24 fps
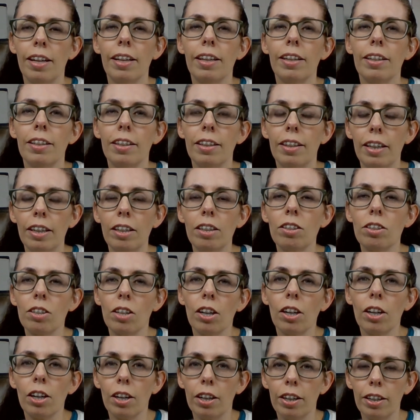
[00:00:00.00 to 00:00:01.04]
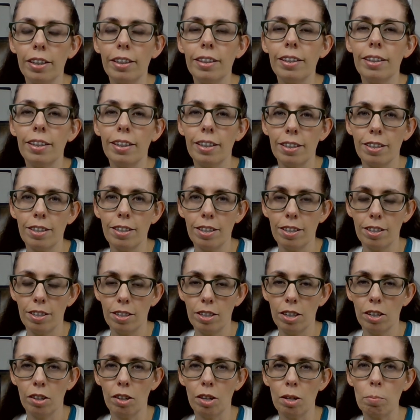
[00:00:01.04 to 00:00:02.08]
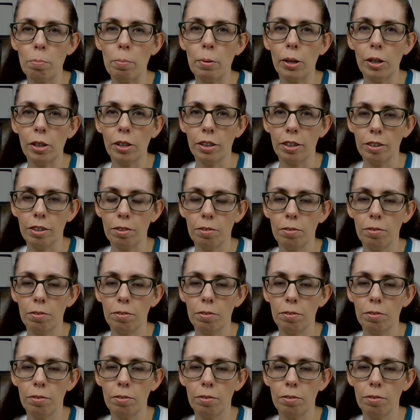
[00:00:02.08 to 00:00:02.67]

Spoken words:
These are unnecessary burdens